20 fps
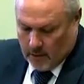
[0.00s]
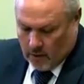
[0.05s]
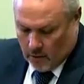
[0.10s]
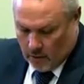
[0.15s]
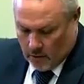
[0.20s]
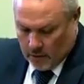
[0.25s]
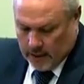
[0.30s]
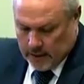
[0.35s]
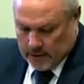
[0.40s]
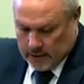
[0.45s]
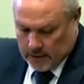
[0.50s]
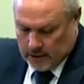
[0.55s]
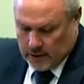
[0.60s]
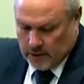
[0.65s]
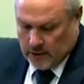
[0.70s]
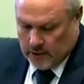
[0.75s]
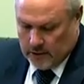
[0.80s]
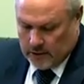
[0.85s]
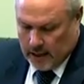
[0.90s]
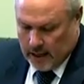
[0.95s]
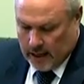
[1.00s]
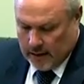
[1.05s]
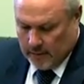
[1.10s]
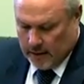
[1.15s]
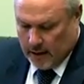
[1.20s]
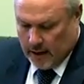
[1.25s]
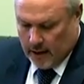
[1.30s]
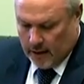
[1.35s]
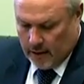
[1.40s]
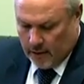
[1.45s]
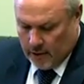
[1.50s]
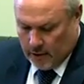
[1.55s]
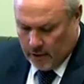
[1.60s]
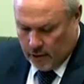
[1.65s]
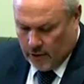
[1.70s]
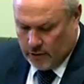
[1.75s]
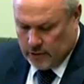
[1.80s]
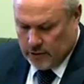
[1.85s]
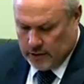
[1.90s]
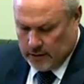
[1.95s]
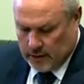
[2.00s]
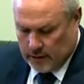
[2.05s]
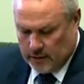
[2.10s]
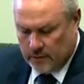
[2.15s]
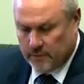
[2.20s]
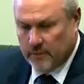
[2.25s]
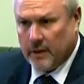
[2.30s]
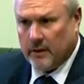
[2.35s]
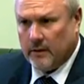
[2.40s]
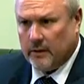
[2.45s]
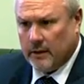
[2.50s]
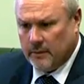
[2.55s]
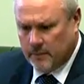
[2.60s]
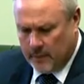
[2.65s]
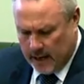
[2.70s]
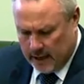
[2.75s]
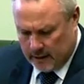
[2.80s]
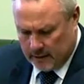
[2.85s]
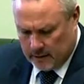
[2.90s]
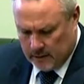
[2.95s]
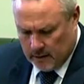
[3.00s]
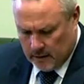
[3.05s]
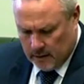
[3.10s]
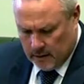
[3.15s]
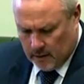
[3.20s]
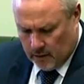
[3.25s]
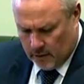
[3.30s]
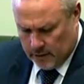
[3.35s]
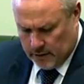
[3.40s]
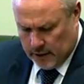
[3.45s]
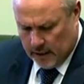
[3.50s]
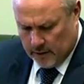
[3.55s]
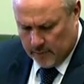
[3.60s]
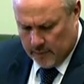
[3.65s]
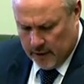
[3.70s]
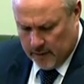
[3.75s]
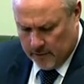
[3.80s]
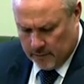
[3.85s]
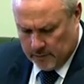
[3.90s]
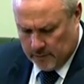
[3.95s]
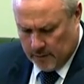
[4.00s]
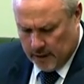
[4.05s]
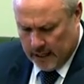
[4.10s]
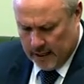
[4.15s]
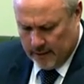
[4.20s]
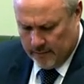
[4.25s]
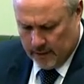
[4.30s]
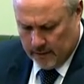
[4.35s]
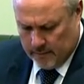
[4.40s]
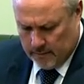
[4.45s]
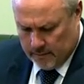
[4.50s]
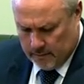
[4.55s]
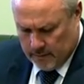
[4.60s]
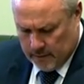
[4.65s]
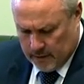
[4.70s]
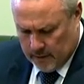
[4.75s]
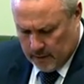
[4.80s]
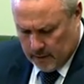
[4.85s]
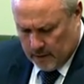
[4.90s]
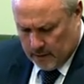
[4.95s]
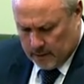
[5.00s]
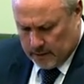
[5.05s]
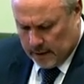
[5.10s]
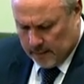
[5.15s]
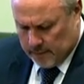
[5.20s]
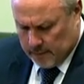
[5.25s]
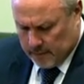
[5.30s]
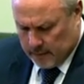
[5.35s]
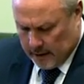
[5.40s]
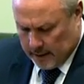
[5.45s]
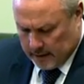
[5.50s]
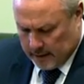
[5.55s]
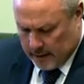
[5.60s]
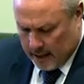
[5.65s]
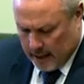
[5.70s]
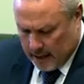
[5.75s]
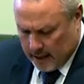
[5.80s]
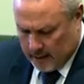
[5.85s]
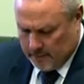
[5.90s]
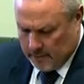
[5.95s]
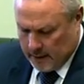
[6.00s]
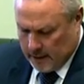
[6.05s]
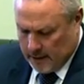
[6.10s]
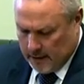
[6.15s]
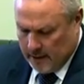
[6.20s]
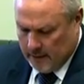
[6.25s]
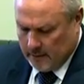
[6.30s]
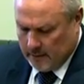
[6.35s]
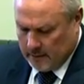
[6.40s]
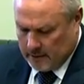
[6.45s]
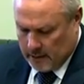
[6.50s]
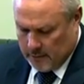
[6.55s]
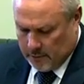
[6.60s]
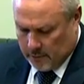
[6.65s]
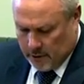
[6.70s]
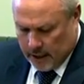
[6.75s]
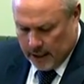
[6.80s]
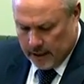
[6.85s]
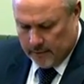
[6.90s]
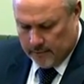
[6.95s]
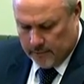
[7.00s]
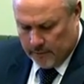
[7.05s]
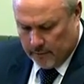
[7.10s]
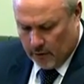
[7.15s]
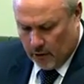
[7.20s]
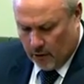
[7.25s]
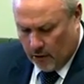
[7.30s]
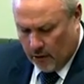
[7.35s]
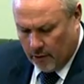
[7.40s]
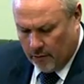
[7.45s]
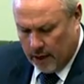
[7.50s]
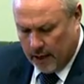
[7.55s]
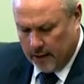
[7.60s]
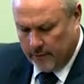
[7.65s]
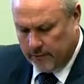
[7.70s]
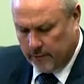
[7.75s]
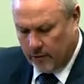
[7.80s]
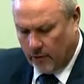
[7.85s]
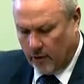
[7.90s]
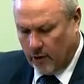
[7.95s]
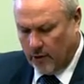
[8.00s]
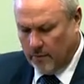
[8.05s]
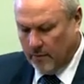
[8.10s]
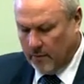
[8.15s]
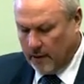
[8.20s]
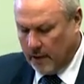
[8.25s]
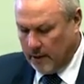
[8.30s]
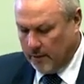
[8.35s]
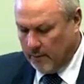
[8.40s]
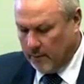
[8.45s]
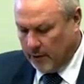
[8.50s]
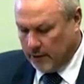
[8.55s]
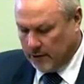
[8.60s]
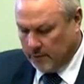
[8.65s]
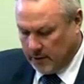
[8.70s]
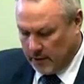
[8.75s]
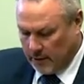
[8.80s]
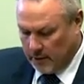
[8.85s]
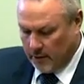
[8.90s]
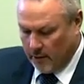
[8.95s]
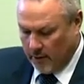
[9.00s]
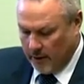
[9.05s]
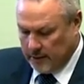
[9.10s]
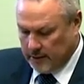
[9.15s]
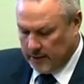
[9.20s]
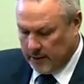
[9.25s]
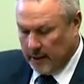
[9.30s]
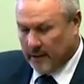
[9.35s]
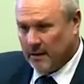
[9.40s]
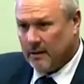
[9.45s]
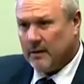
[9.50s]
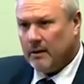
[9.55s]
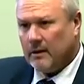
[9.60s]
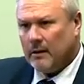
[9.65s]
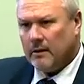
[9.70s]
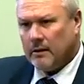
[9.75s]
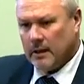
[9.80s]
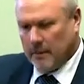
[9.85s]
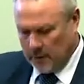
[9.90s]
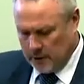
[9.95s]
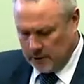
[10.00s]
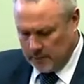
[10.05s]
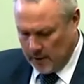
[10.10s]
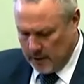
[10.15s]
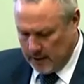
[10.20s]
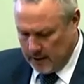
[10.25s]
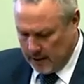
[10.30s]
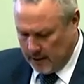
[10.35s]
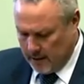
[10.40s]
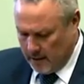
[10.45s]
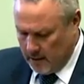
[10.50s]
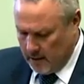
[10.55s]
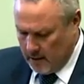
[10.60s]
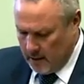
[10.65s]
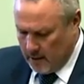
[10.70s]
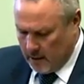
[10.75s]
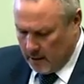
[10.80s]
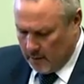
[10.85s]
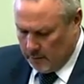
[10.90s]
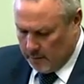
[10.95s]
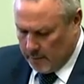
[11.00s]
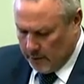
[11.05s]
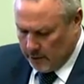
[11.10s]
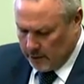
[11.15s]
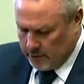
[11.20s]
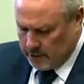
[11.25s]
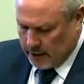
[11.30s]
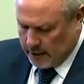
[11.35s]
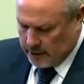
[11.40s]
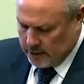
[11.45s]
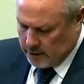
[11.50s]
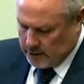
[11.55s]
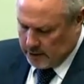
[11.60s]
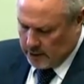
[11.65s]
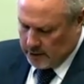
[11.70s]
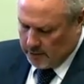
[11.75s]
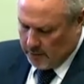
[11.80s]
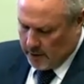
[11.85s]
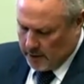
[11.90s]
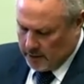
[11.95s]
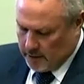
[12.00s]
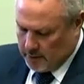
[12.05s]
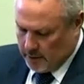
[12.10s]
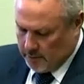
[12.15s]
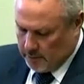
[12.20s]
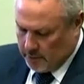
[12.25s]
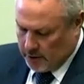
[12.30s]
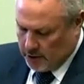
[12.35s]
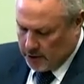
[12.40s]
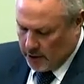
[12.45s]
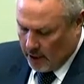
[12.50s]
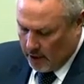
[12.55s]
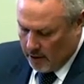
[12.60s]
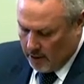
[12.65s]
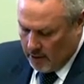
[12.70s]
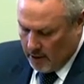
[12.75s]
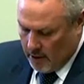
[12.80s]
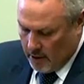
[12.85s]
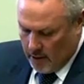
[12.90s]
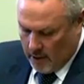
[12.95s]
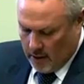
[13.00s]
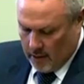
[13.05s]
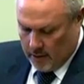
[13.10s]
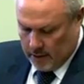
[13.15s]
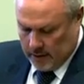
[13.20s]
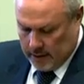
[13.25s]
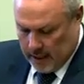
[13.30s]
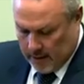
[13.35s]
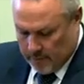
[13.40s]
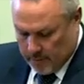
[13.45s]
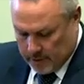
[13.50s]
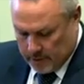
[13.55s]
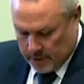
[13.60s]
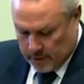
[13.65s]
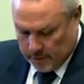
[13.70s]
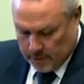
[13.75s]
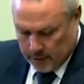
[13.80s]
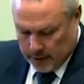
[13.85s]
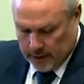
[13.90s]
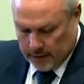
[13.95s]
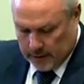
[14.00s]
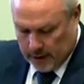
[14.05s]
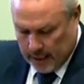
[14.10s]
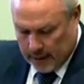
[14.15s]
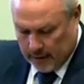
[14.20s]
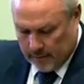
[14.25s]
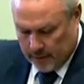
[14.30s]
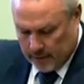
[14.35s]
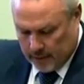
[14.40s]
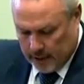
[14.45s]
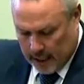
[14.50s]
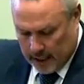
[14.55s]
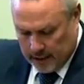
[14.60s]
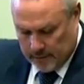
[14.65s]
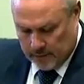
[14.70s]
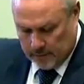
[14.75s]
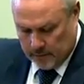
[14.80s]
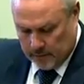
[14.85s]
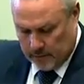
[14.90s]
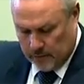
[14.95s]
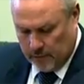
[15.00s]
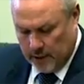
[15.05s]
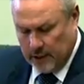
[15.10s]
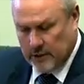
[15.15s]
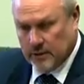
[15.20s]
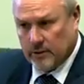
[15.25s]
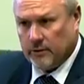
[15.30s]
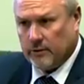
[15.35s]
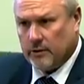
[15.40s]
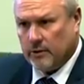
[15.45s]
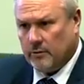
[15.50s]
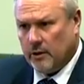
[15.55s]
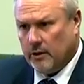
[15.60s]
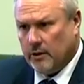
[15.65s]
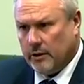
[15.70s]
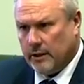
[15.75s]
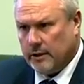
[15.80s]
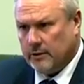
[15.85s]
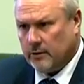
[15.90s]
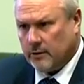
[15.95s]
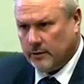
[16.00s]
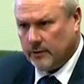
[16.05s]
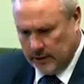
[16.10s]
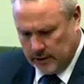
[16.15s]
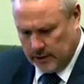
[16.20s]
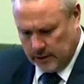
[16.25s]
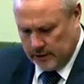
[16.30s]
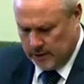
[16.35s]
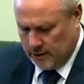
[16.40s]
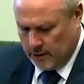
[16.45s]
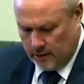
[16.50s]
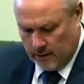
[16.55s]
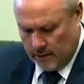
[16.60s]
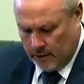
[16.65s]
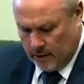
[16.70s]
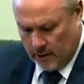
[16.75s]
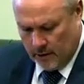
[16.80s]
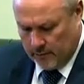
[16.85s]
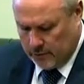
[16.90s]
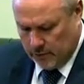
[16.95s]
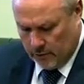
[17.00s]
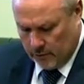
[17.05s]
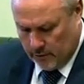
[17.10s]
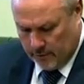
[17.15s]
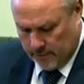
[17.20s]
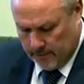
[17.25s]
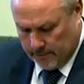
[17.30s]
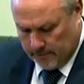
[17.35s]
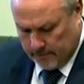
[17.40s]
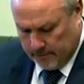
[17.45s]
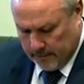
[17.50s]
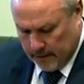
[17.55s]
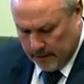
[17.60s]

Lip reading: All these issues are having a hugely detrimental impact on young people's behaviour, something that can't be separated from the high rate of crime and imprisonment in Queensland. Deputy Speaker, bills such as this one simply show the government's complete lack of engagement with regional communities on this issue, and I'm sure of it.